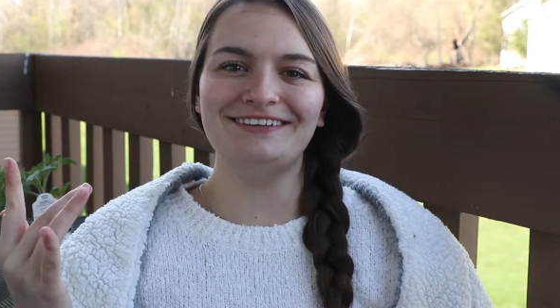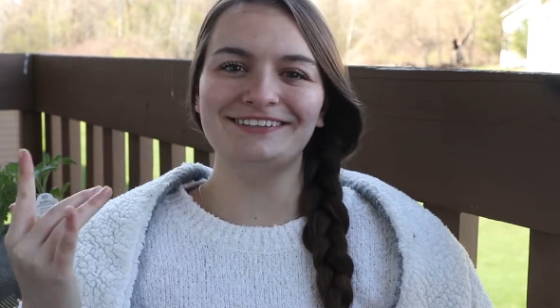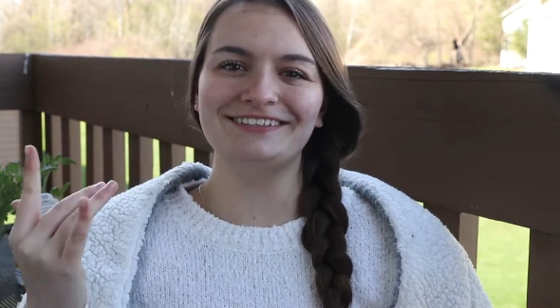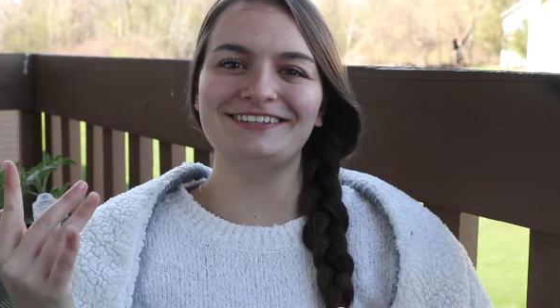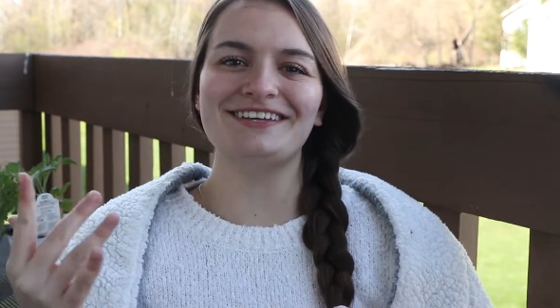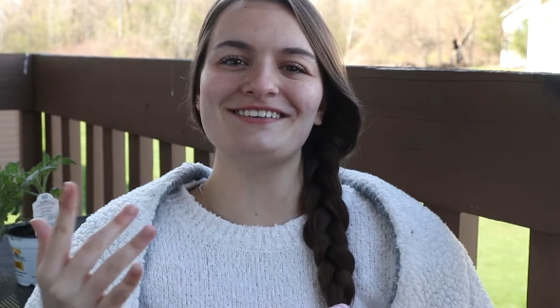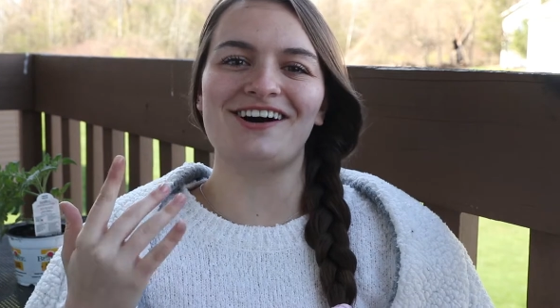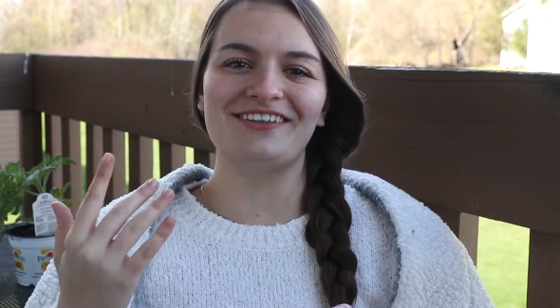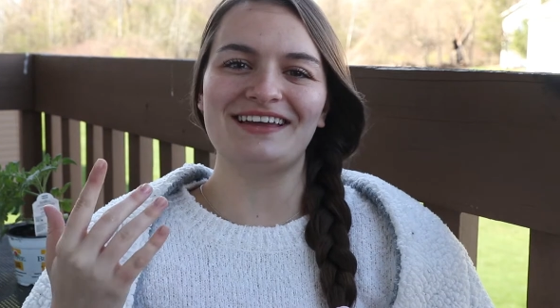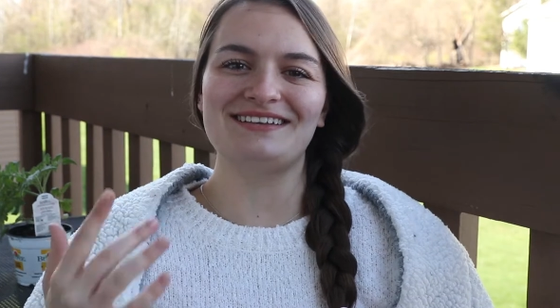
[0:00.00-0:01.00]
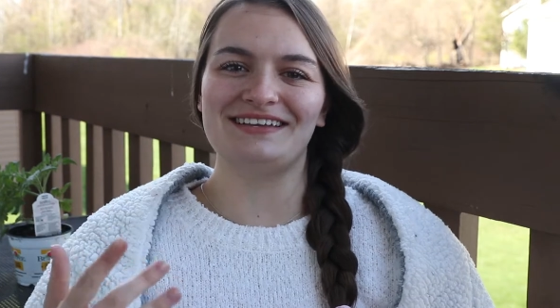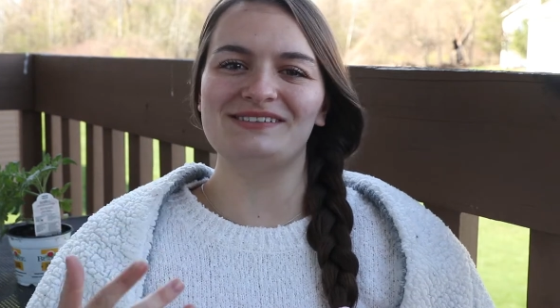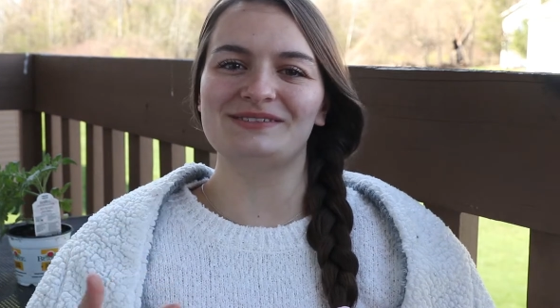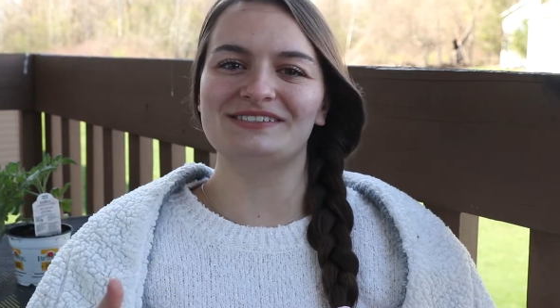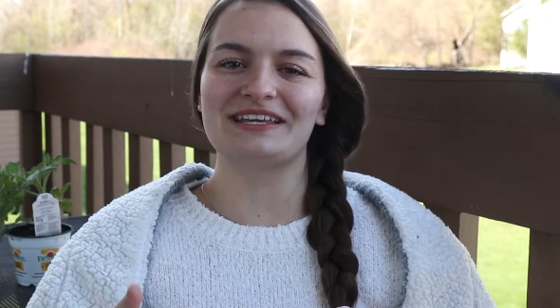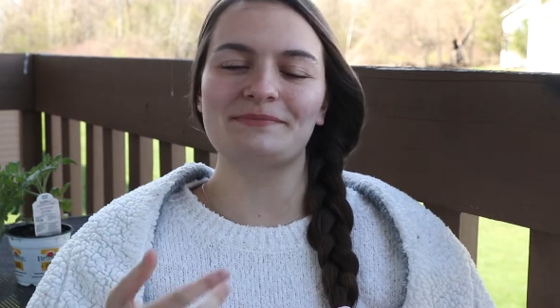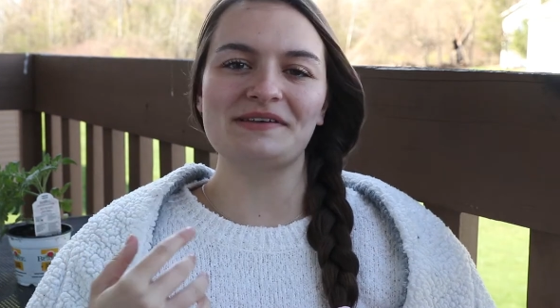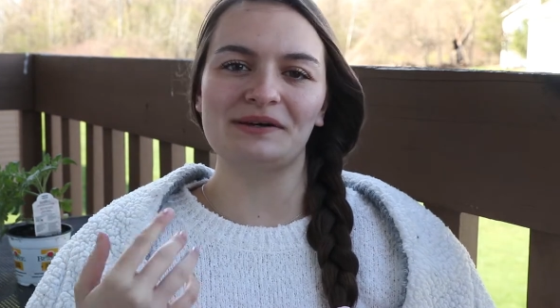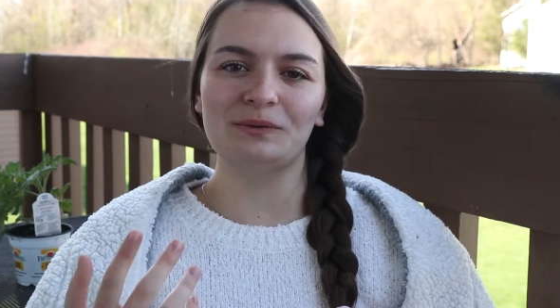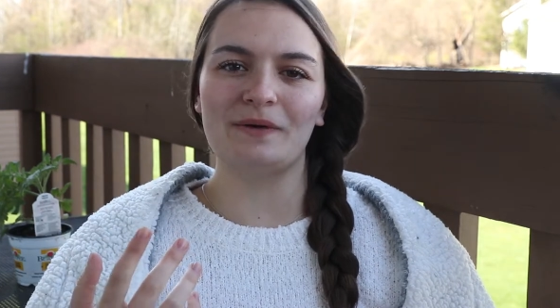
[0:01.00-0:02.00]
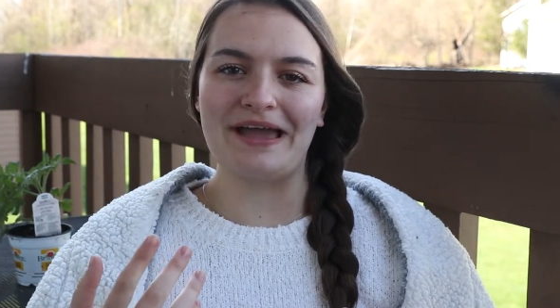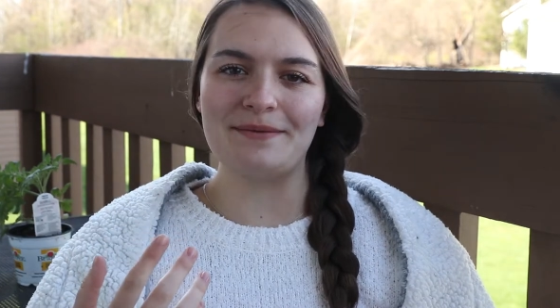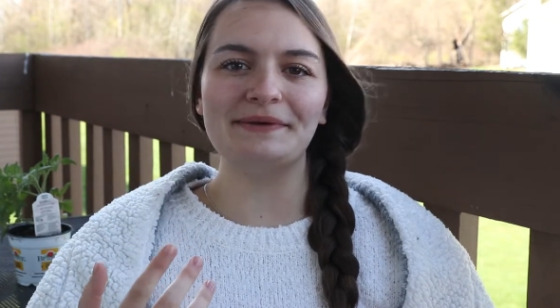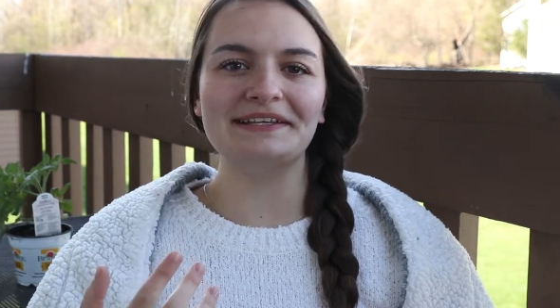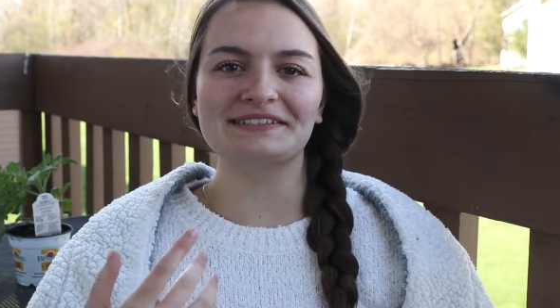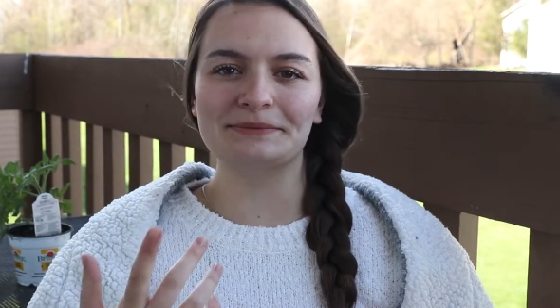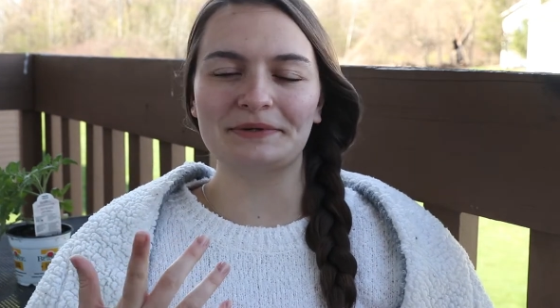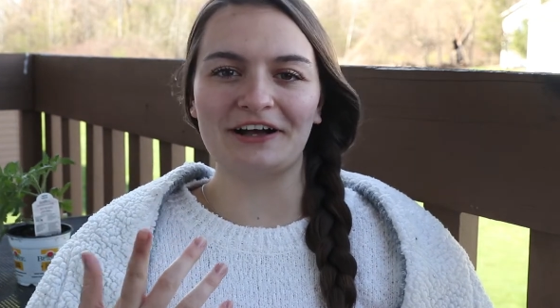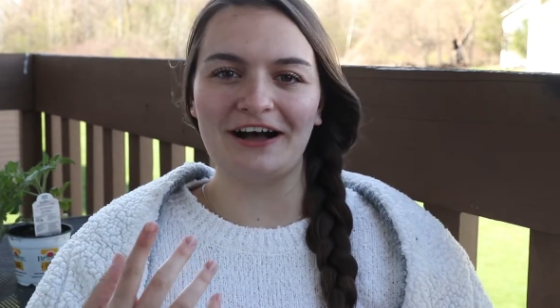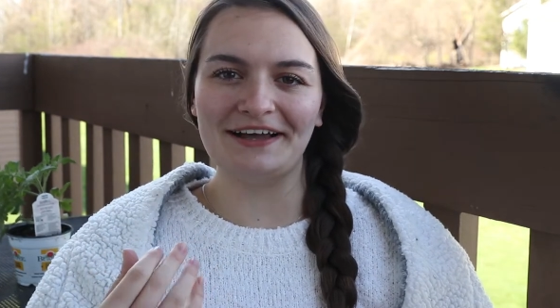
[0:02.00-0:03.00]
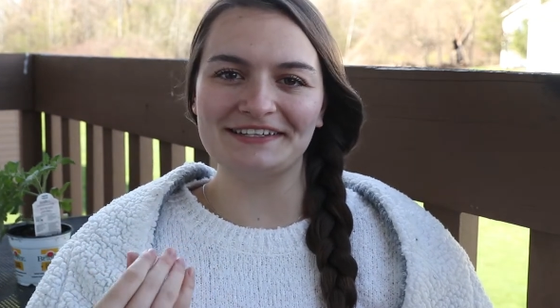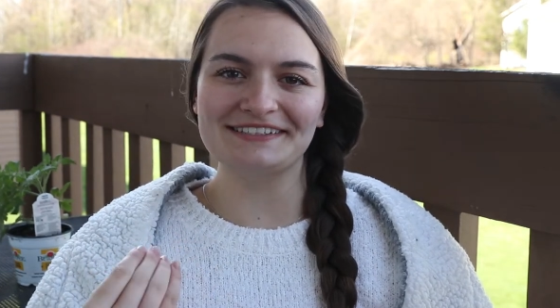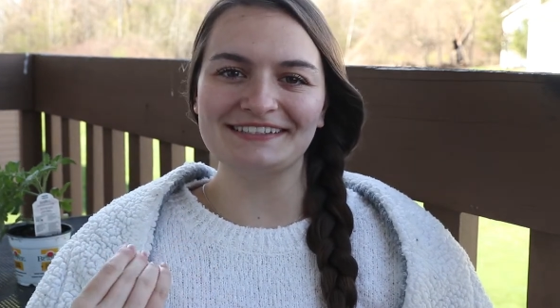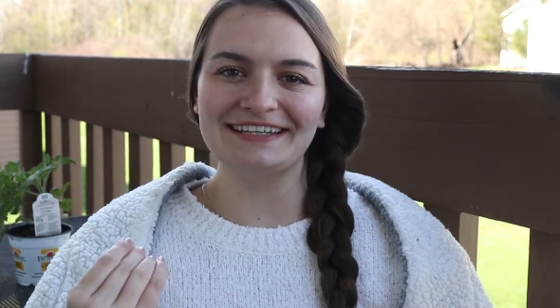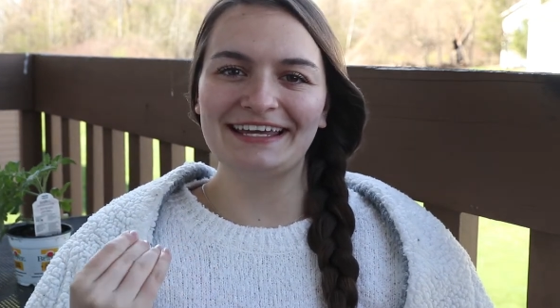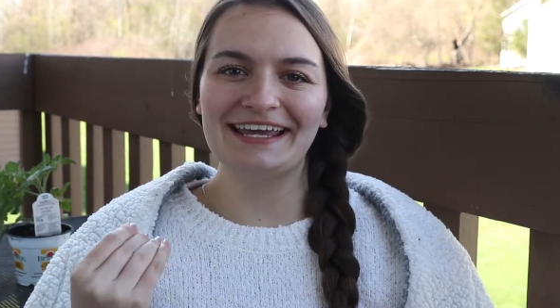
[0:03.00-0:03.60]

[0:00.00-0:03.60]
Literally all they did was give me a wipe and some gauze.